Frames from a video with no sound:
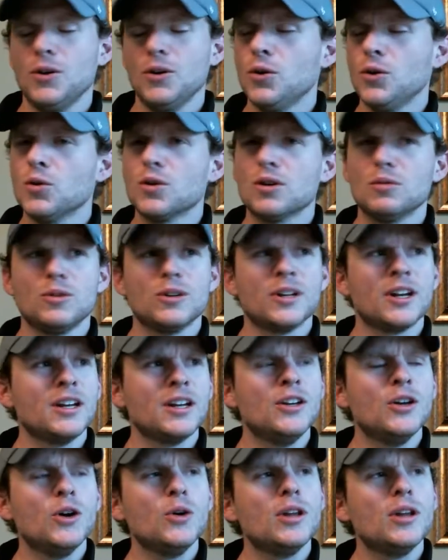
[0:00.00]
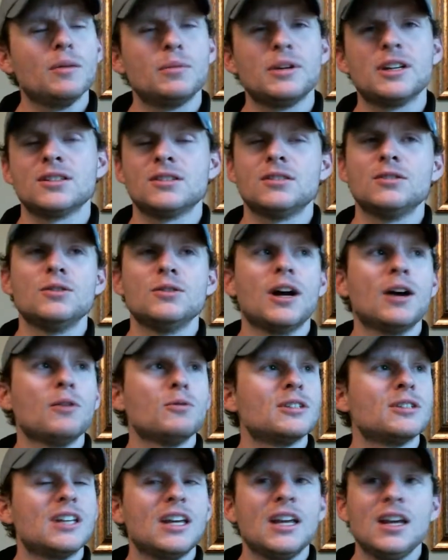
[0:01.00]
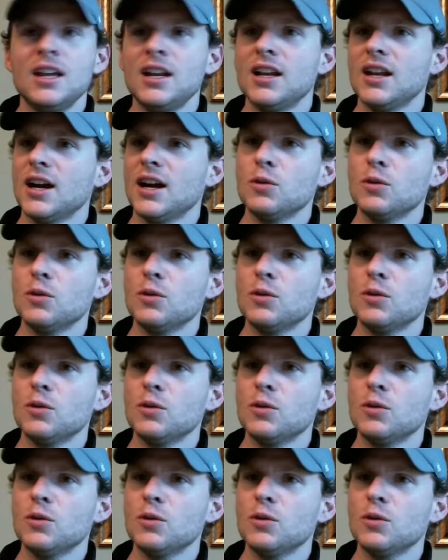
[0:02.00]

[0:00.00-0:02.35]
horrible. And I know that because, dude, I was in it.